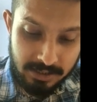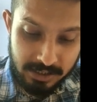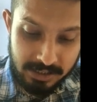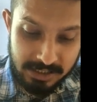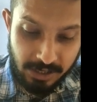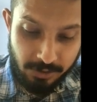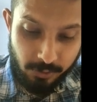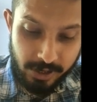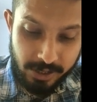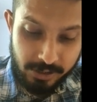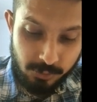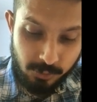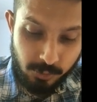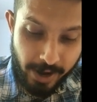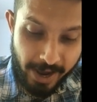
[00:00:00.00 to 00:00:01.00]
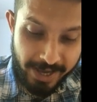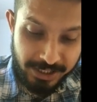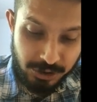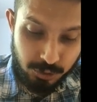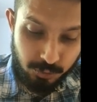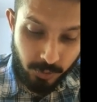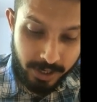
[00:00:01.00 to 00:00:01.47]
is equal to
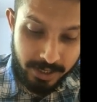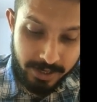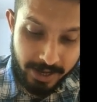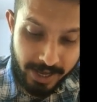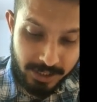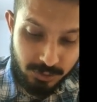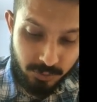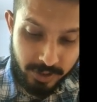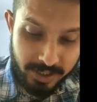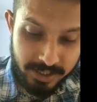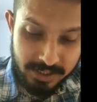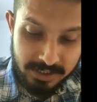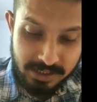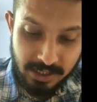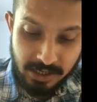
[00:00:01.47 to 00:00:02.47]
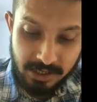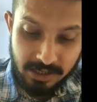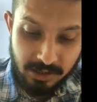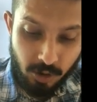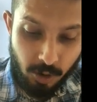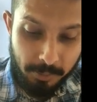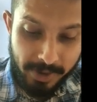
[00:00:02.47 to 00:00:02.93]
h1. h1 is the
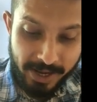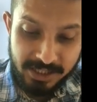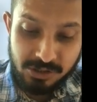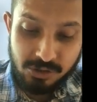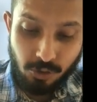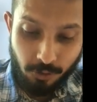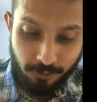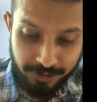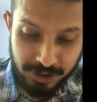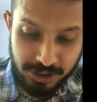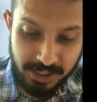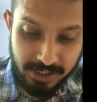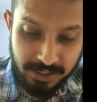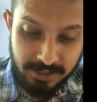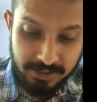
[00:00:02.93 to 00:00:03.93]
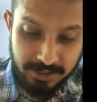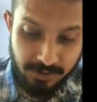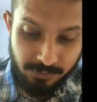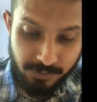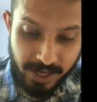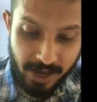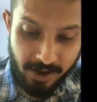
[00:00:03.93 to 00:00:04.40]
complex coefficient.
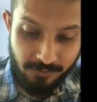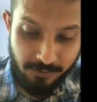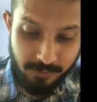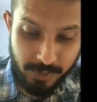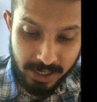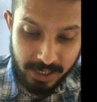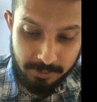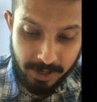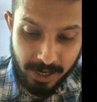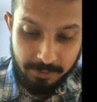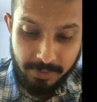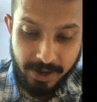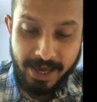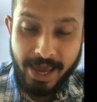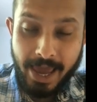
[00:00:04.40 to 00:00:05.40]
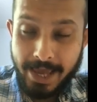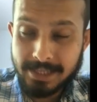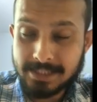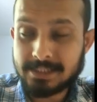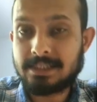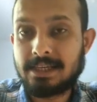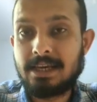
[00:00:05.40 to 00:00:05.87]
Then we have multiplied by
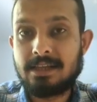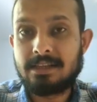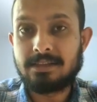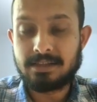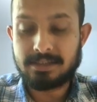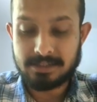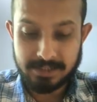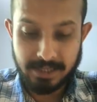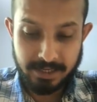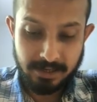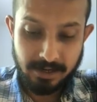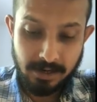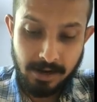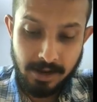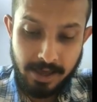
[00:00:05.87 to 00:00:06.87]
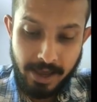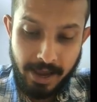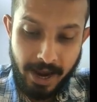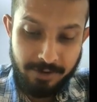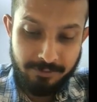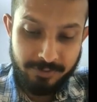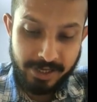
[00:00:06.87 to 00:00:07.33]
x, the signal,
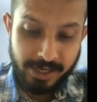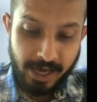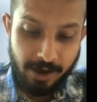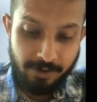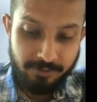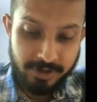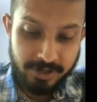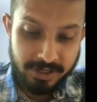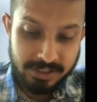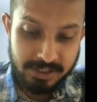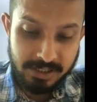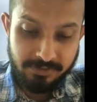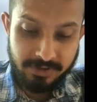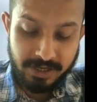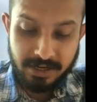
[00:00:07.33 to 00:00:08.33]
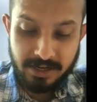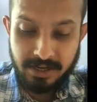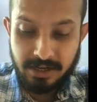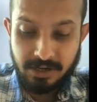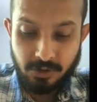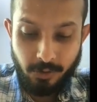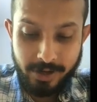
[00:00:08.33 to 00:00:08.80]
and we have receiver
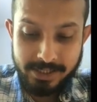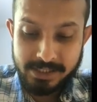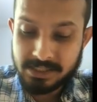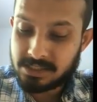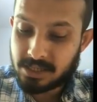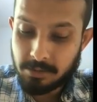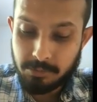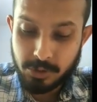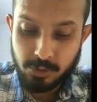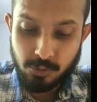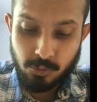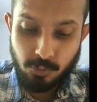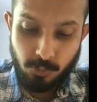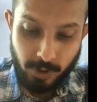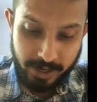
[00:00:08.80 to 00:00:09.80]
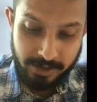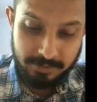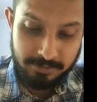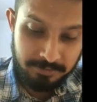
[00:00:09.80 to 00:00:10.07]
noise w1.